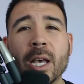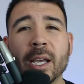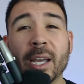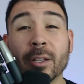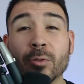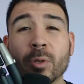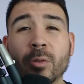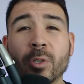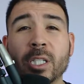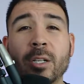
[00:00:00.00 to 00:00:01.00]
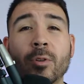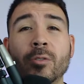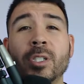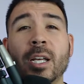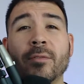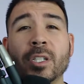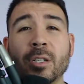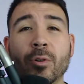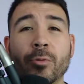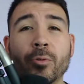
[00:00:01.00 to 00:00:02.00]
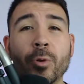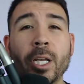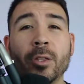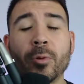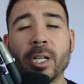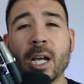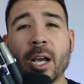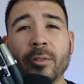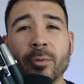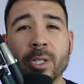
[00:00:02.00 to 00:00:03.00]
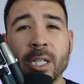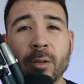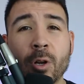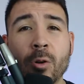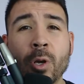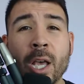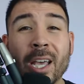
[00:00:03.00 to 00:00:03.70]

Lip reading: Again, 330-703-3930.